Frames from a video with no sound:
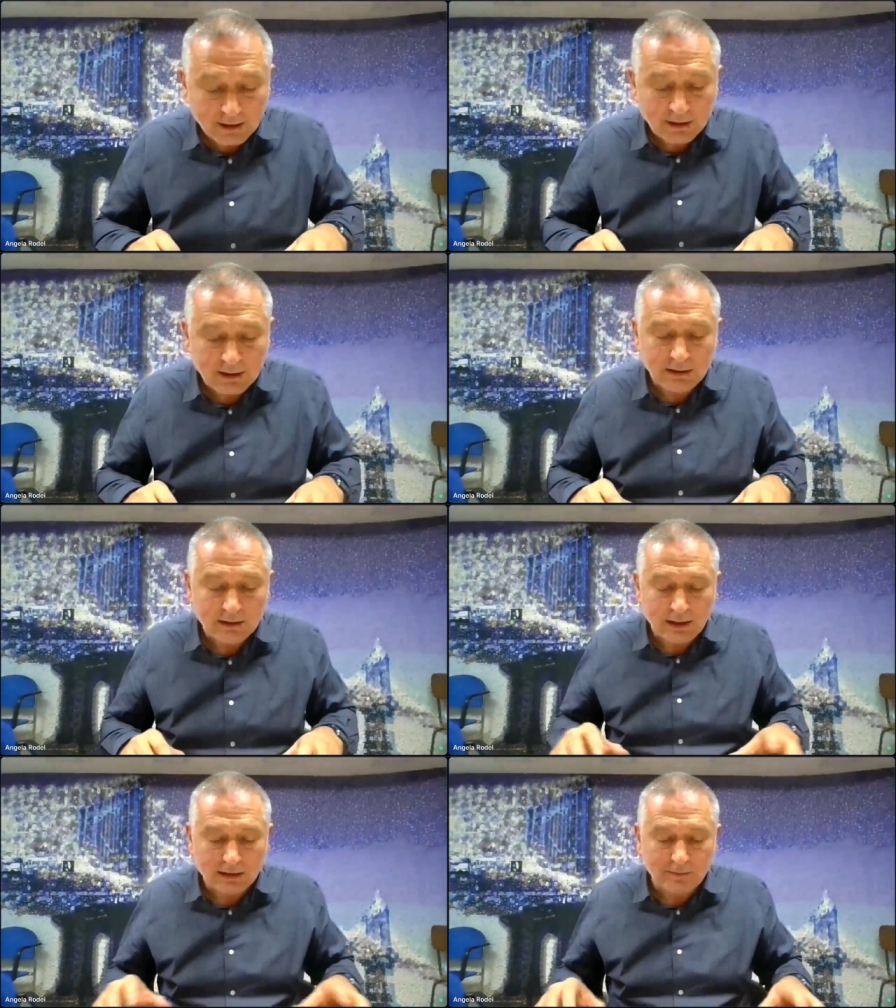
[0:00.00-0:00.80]

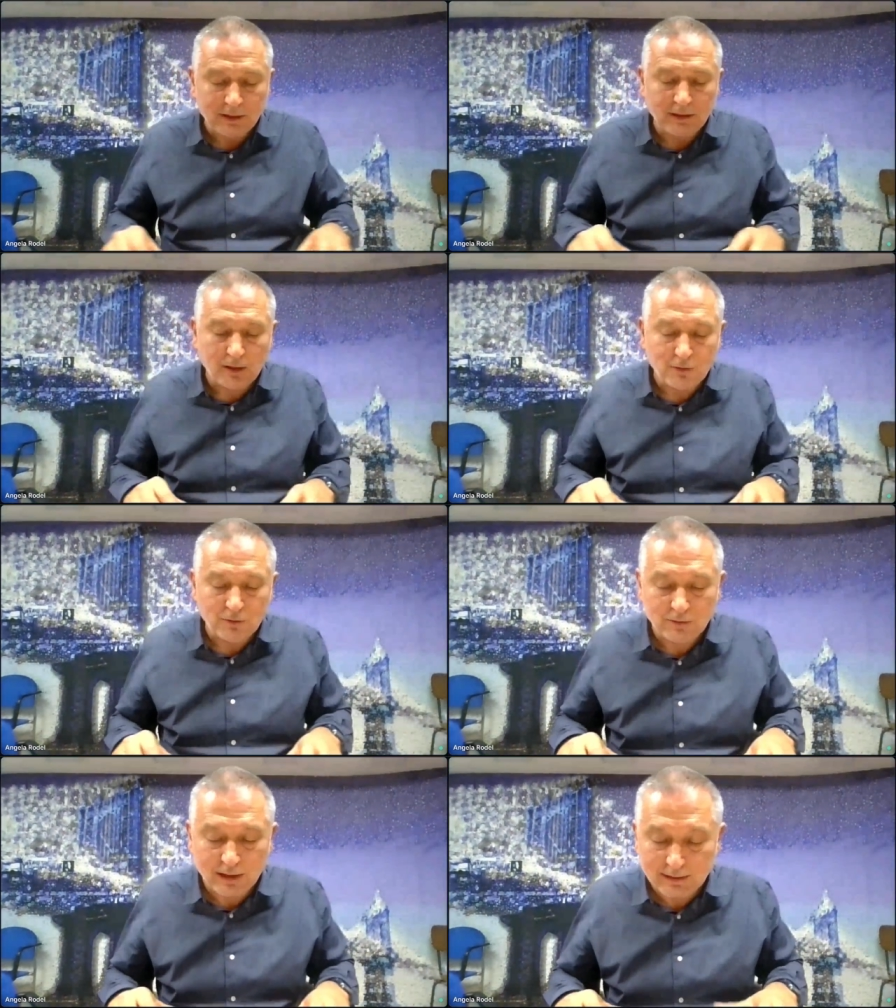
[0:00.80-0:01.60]
Finally, let me
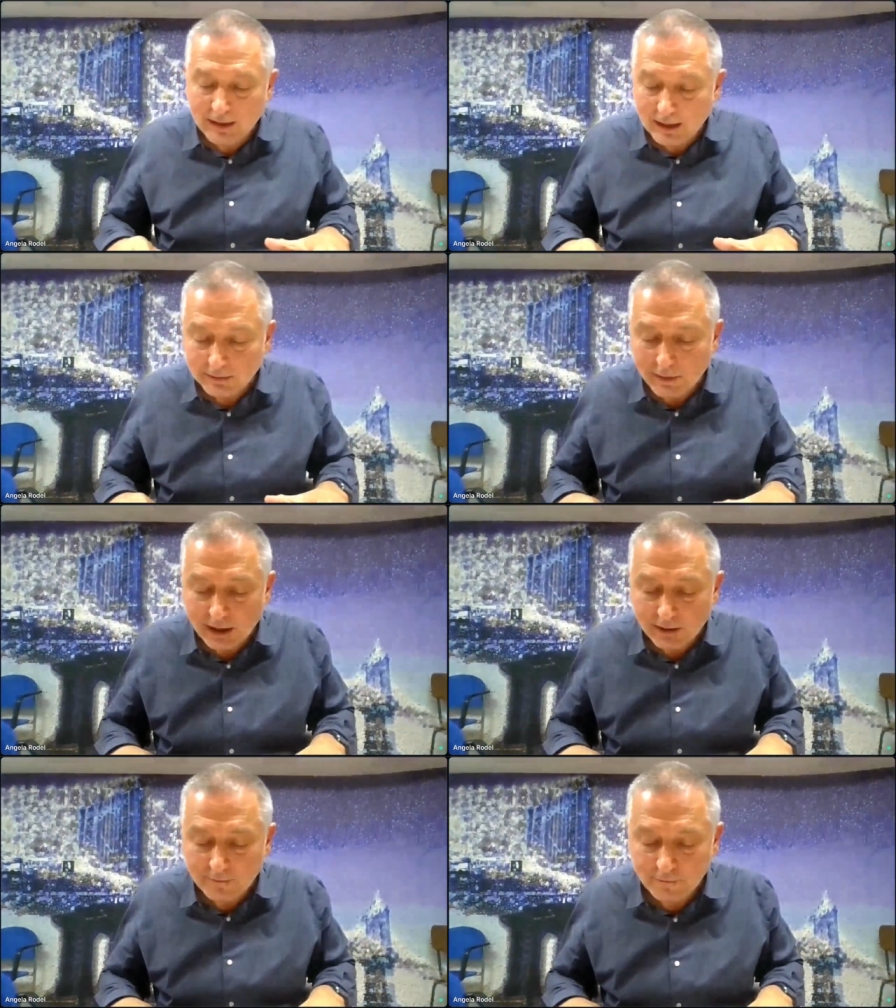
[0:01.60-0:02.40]
tell you that
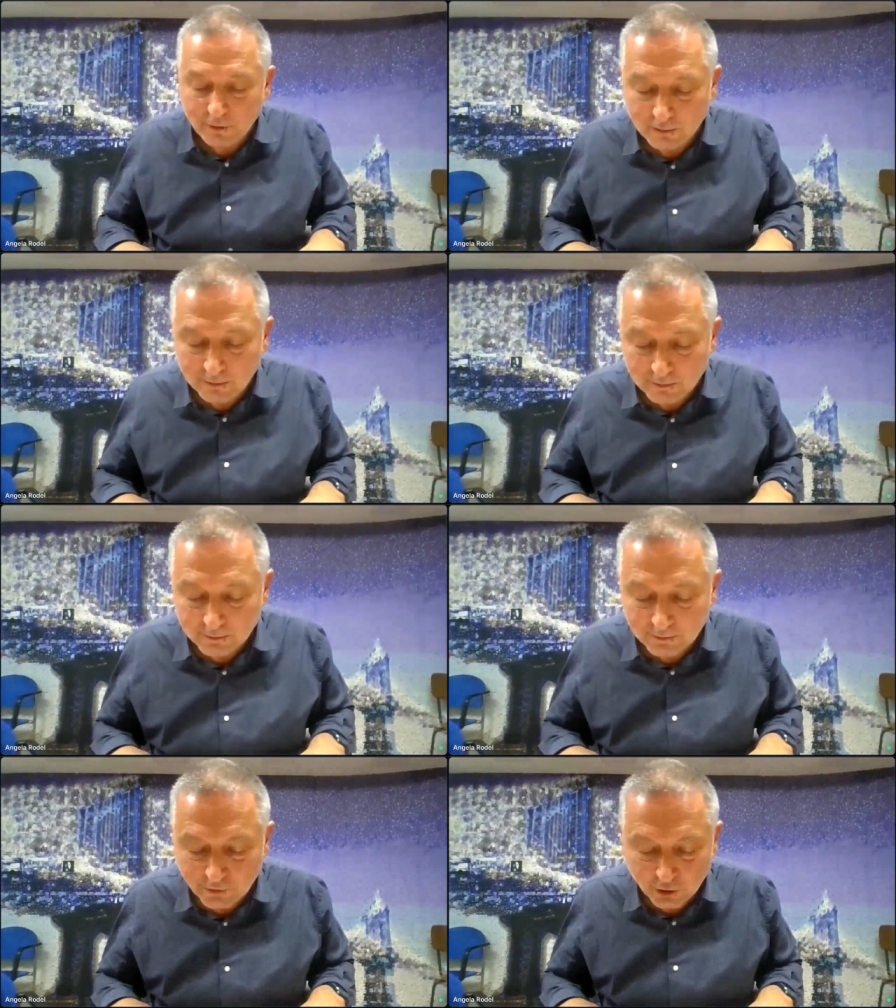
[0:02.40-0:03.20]
nightmare from
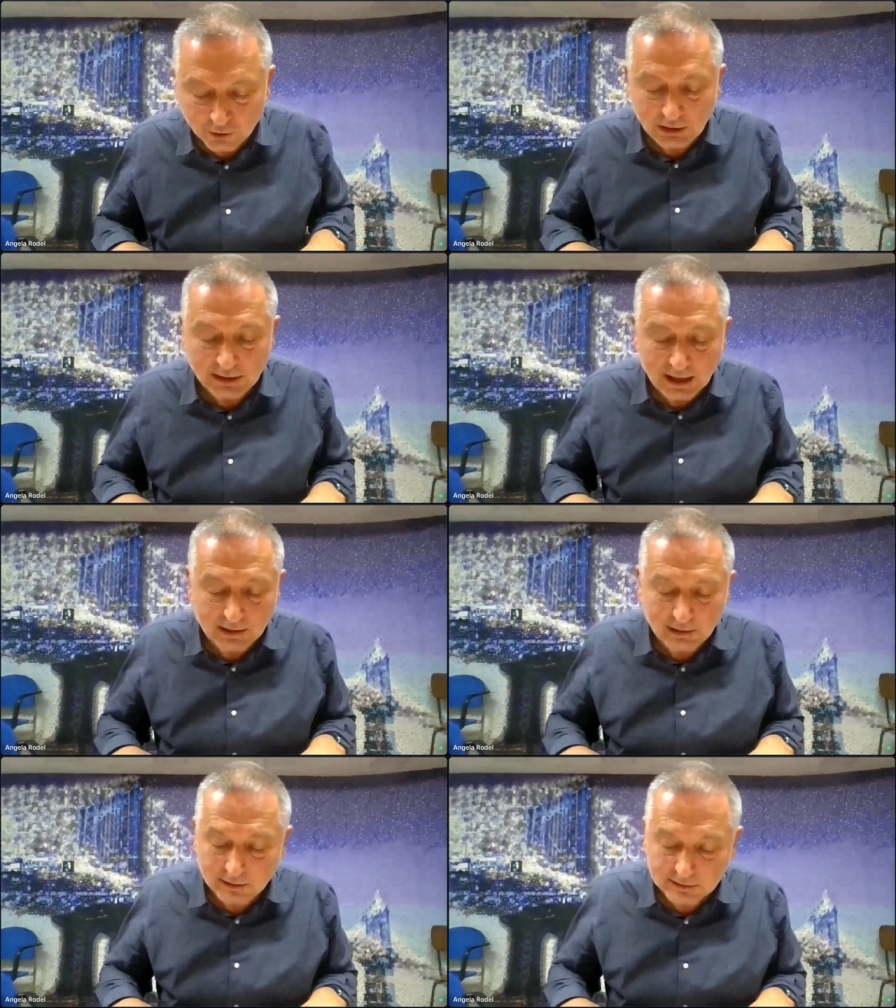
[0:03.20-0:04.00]

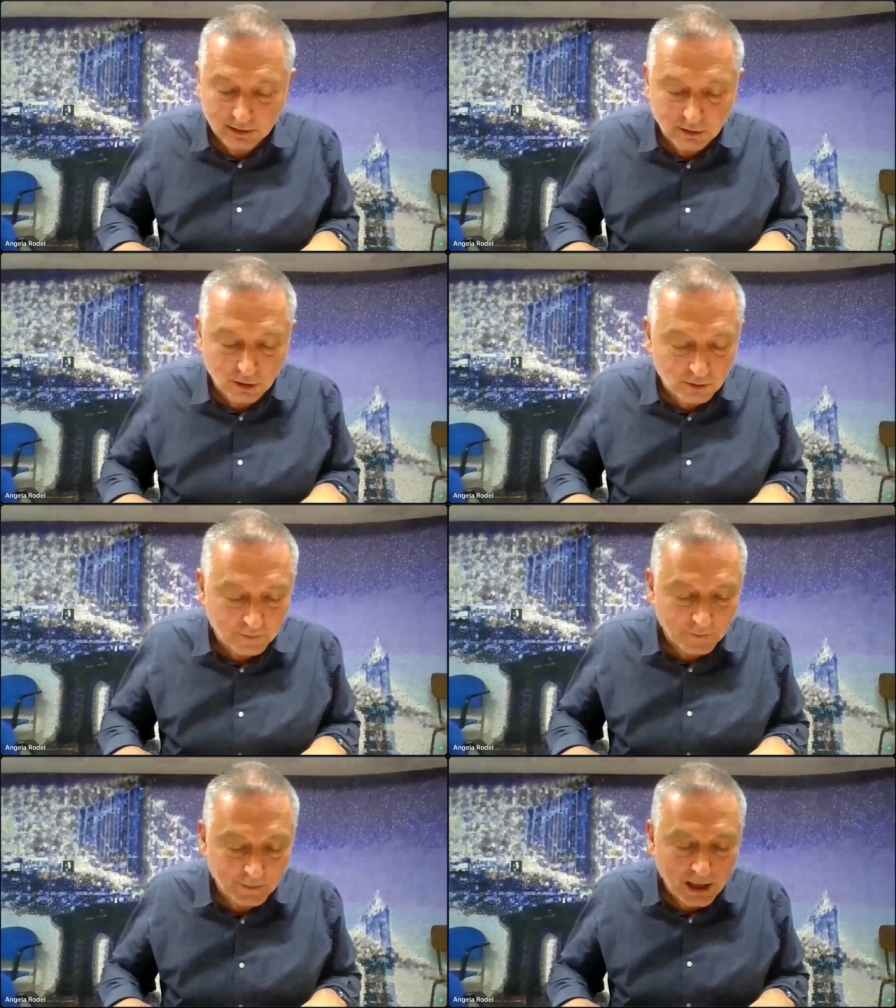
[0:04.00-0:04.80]
49 years ago,